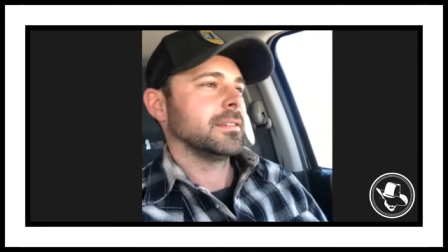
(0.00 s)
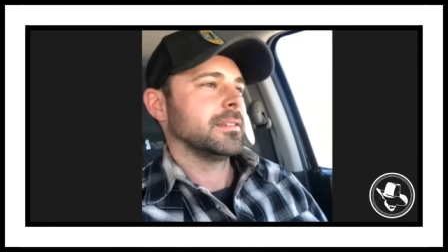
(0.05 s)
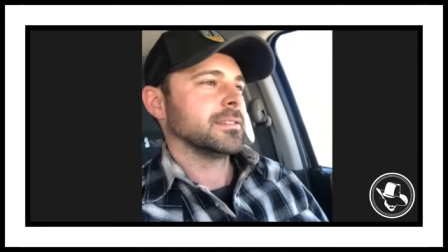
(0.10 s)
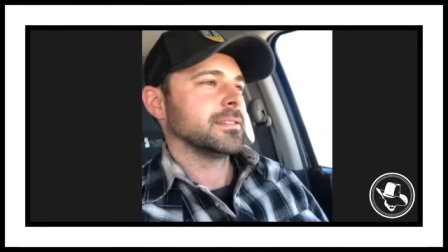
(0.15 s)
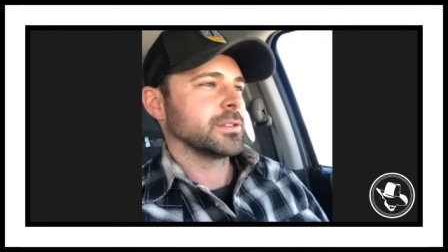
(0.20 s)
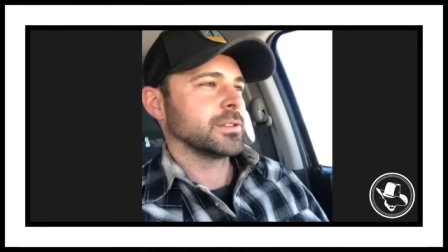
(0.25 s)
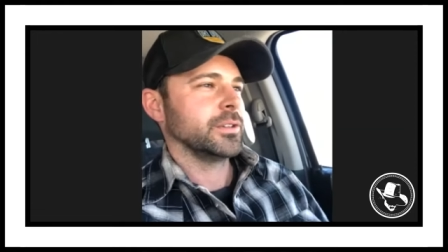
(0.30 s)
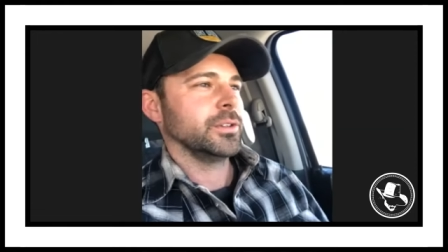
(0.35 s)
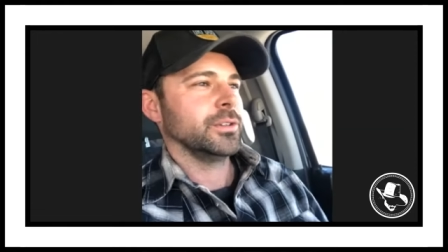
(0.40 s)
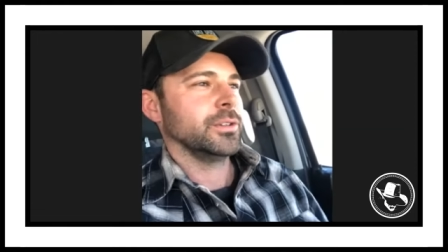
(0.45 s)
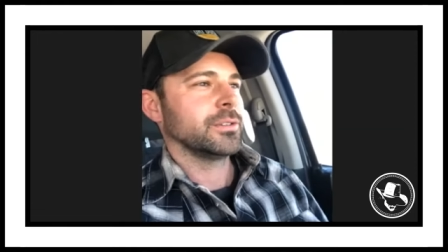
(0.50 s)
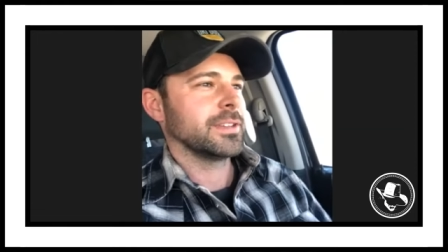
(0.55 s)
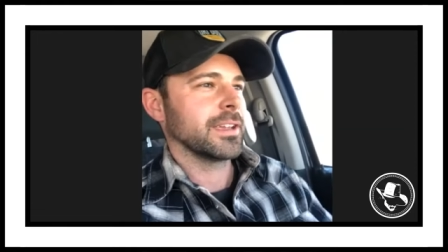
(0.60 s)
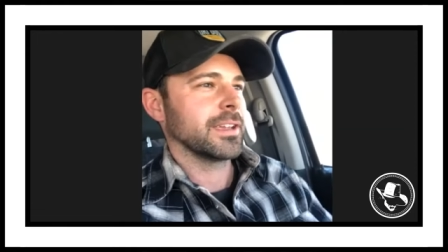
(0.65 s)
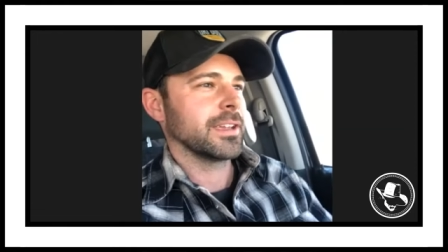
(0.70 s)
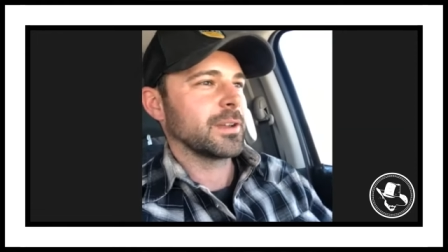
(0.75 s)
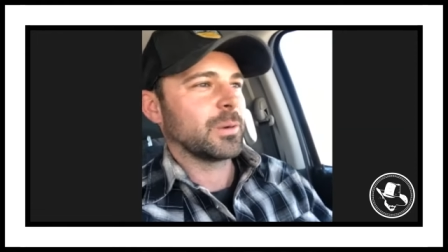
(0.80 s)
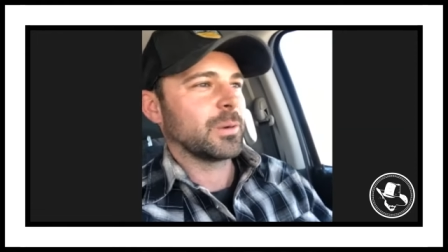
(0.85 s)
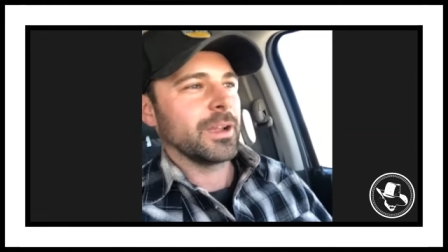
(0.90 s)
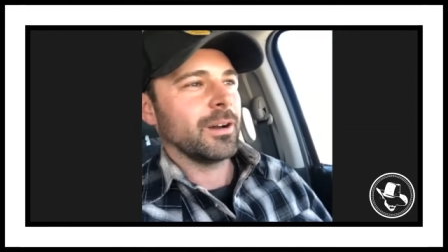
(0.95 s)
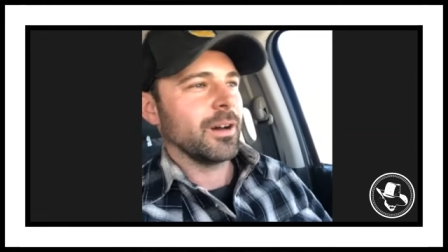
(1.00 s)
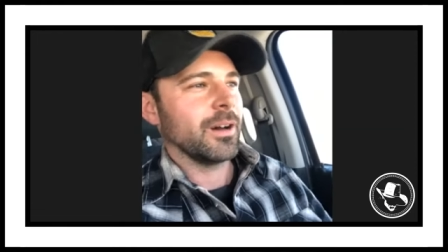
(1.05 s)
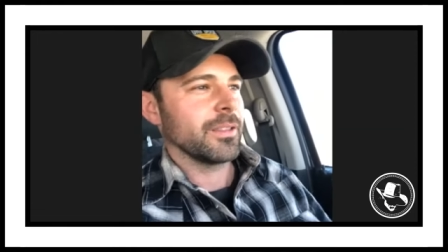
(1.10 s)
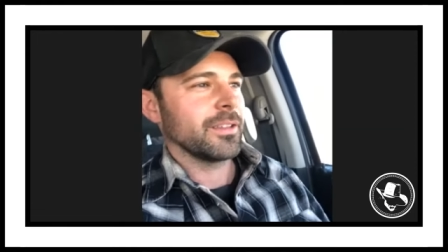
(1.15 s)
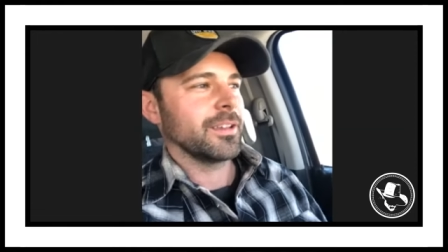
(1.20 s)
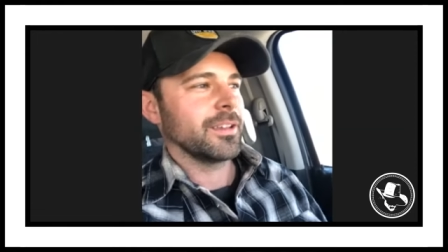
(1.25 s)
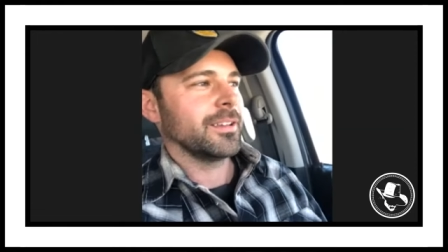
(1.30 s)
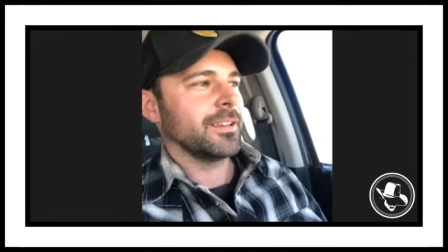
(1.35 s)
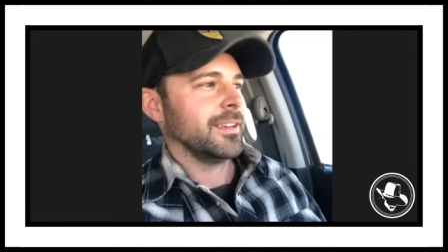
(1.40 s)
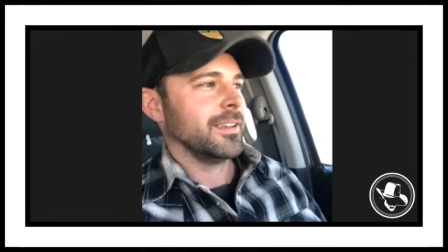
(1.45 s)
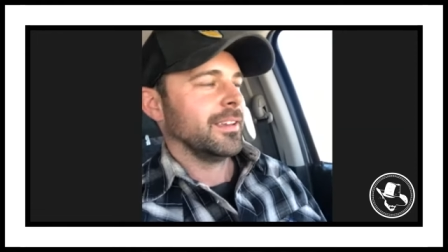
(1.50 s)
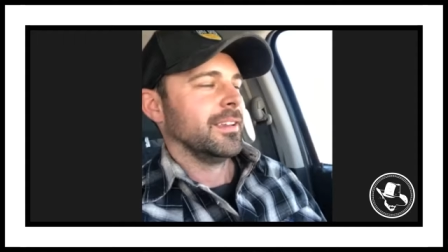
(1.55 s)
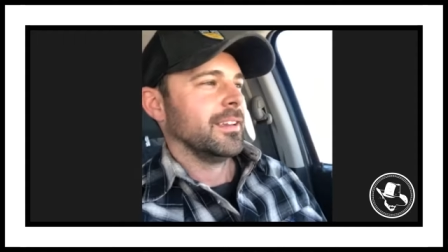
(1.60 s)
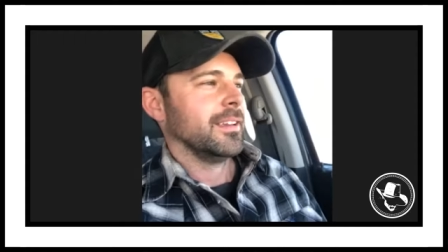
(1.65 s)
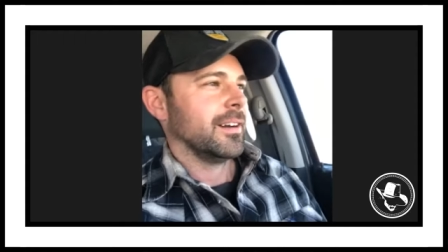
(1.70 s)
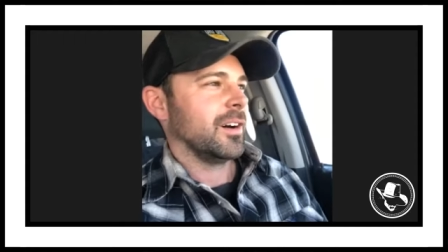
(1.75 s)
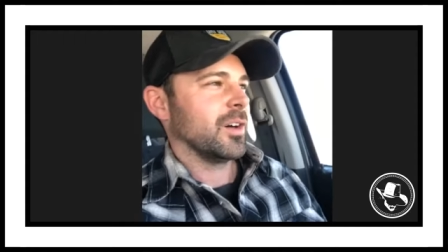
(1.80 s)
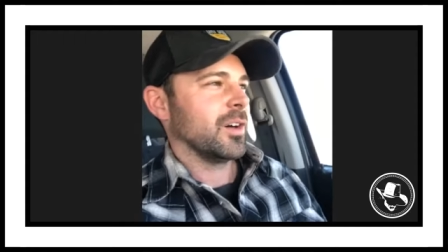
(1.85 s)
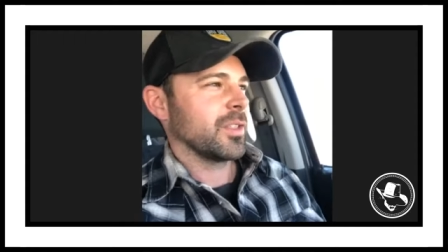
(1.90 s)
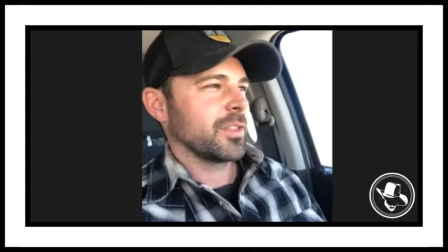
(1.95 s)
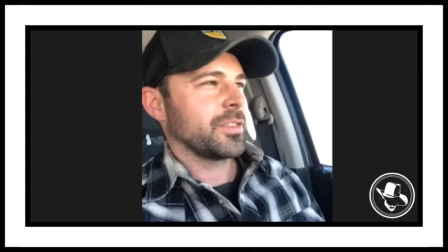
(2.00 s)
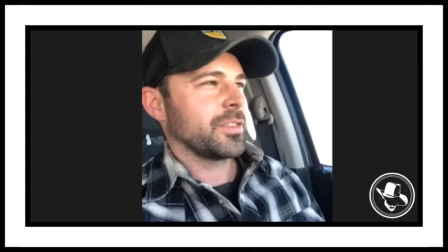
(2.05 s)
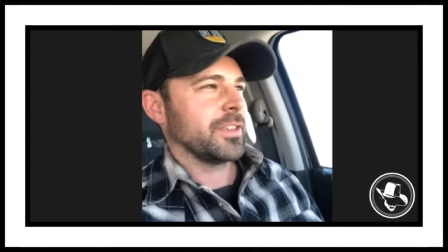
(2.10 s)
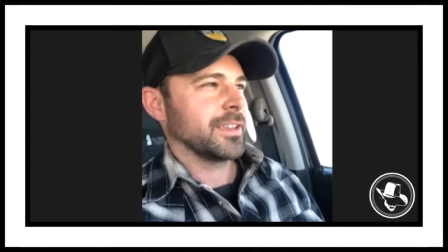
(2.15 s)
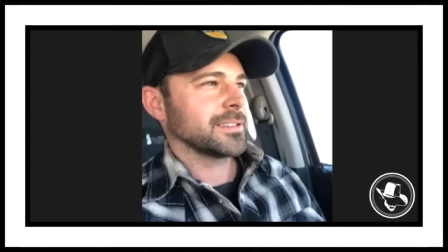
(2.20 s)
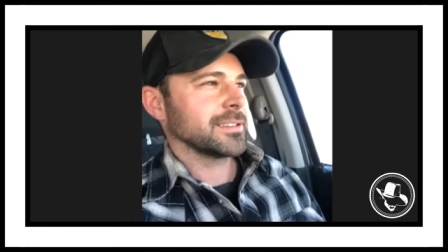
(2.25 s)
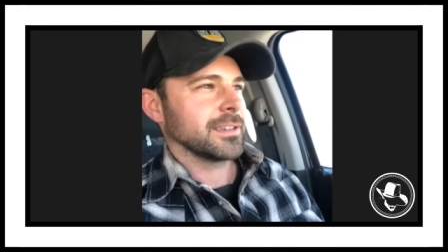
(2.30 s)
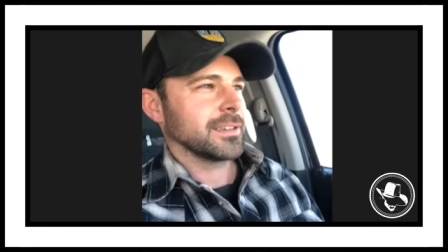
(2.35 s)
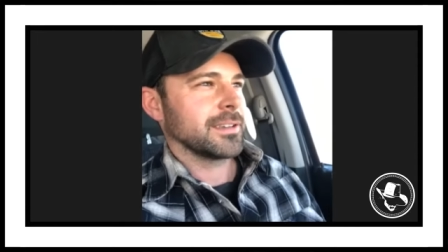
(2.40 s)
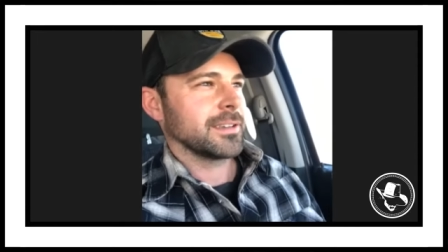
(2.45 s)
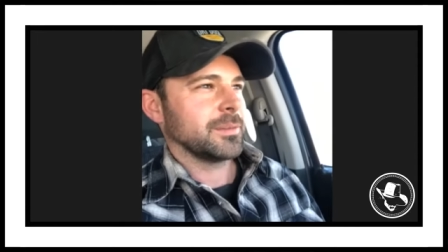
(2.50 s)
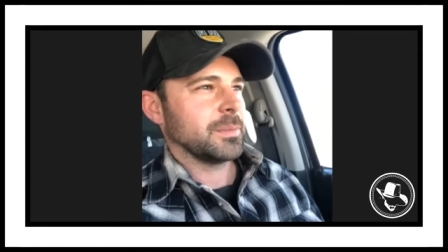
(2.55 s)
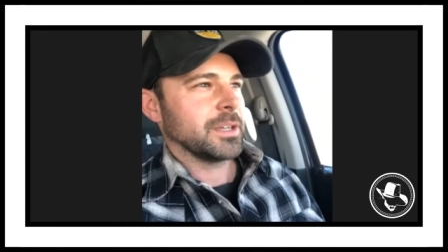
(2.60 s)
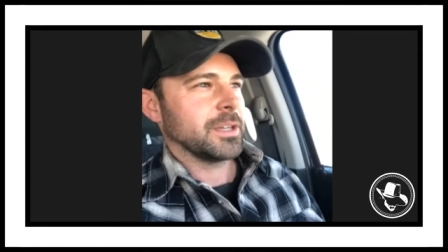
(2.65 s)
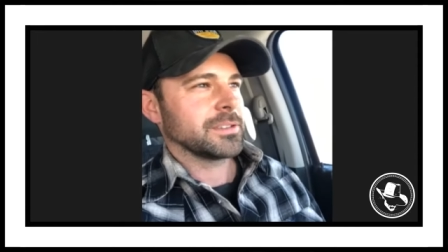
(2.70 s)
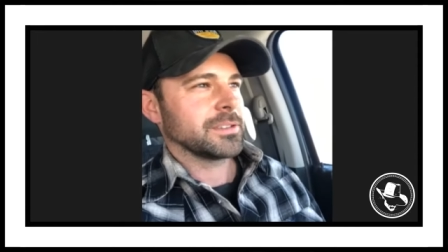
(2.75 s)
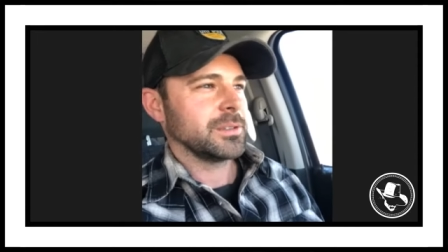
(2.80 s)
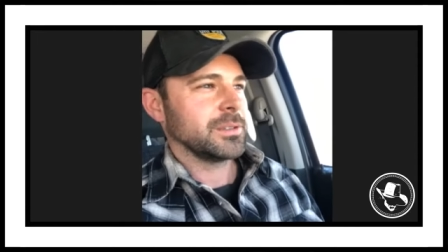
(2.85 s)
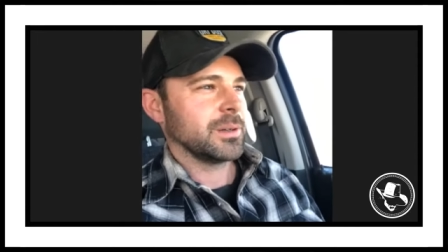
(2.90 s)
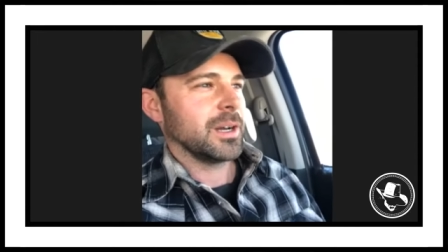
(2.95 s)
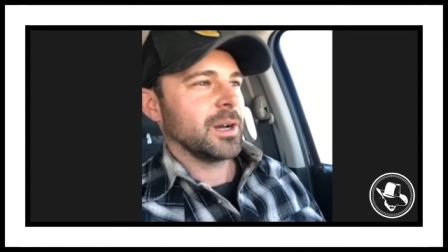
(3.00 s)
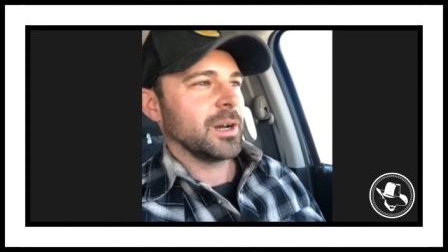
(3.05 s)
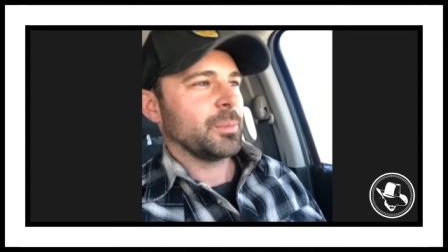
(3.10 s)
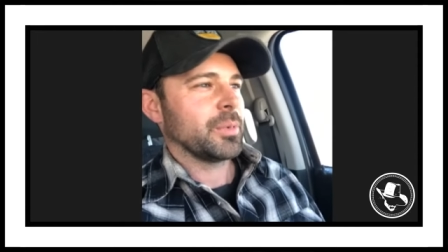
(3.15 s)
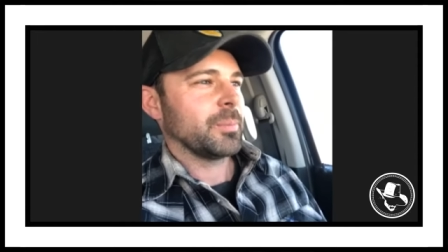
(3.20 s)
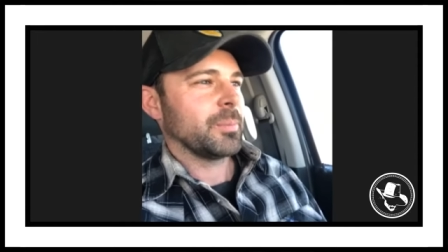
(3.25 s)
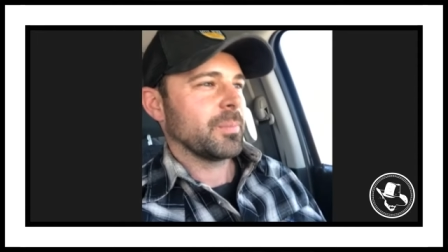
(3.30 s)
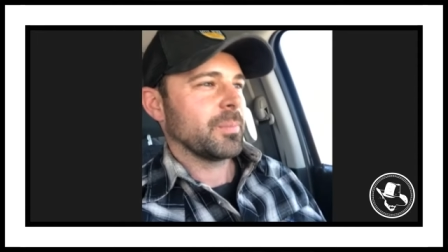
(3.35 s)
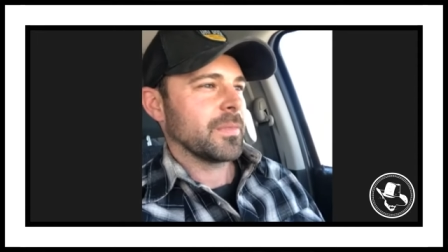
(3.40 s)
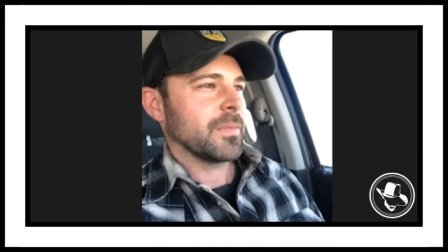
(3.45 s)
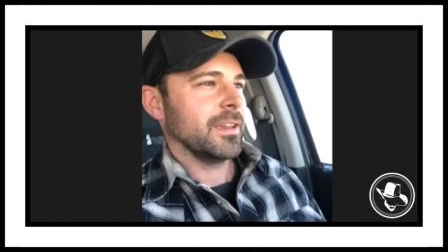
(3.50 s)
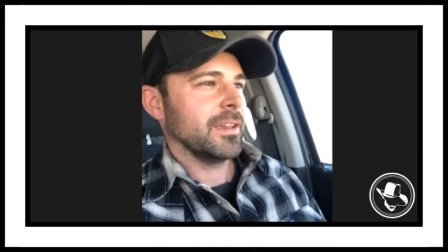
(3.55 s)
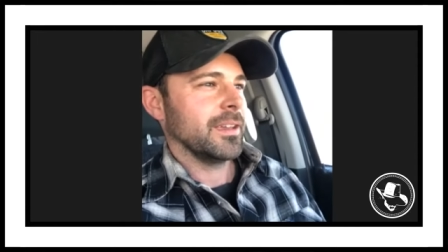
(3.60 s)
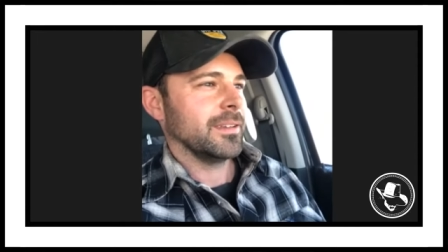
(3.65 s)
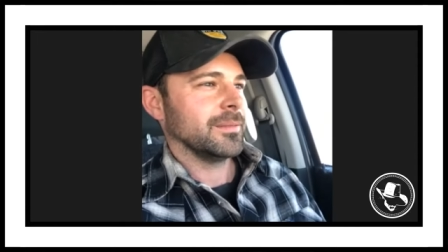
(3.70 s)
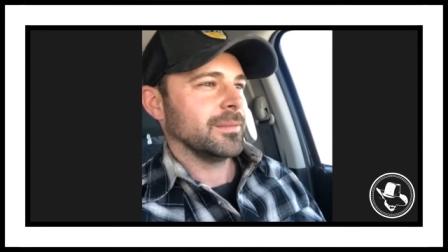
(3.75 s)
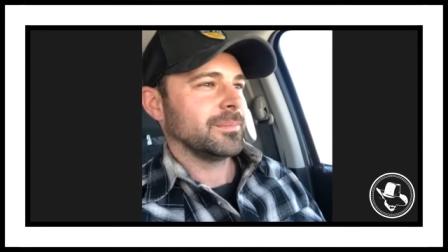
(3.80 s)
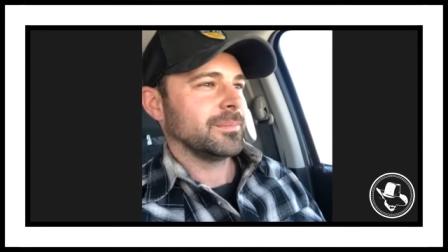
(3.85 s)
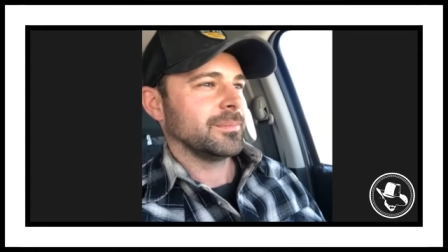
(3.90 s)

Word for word: So you, you take mm-hmm. away all the all the things that can mess you up, and